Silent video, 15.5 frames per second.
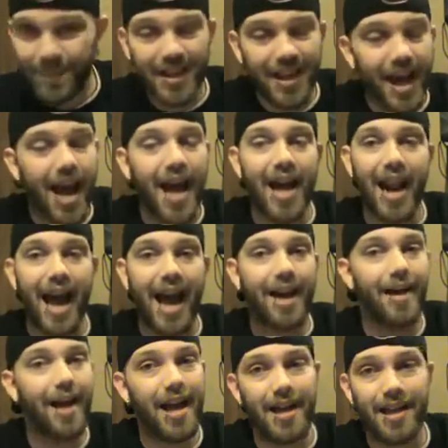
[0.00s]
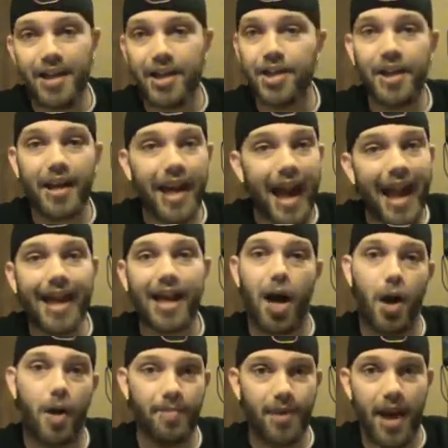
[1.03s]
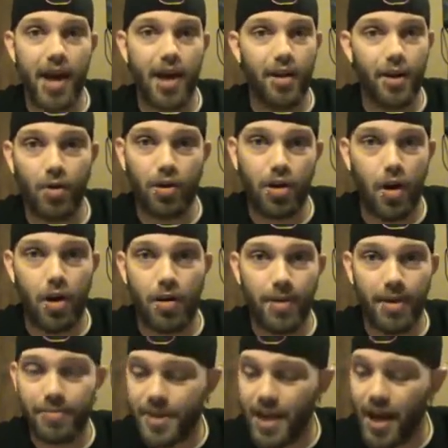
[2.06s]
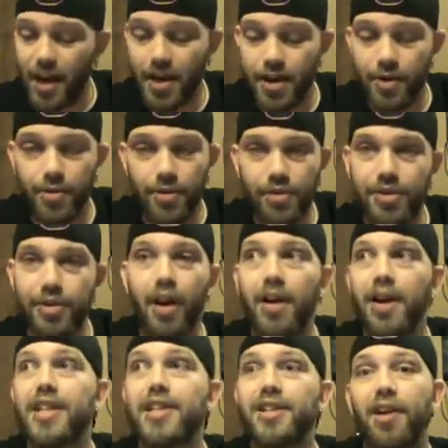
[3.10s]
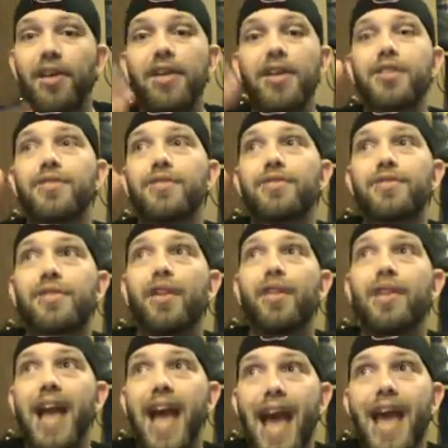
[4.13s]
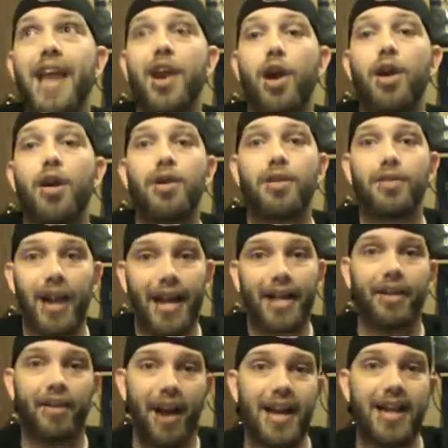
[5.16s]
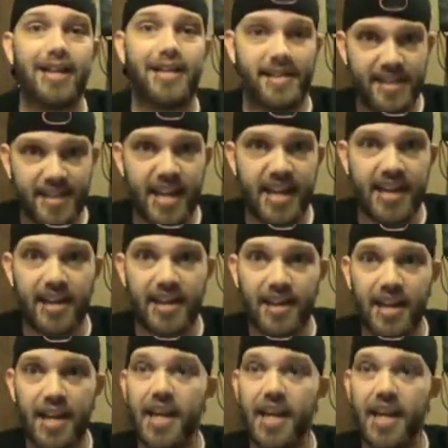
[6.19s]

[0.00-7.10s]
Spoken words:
God, you gotta calm down on Karma, I'm telling you. You're starting to hate her like you're hating Cena.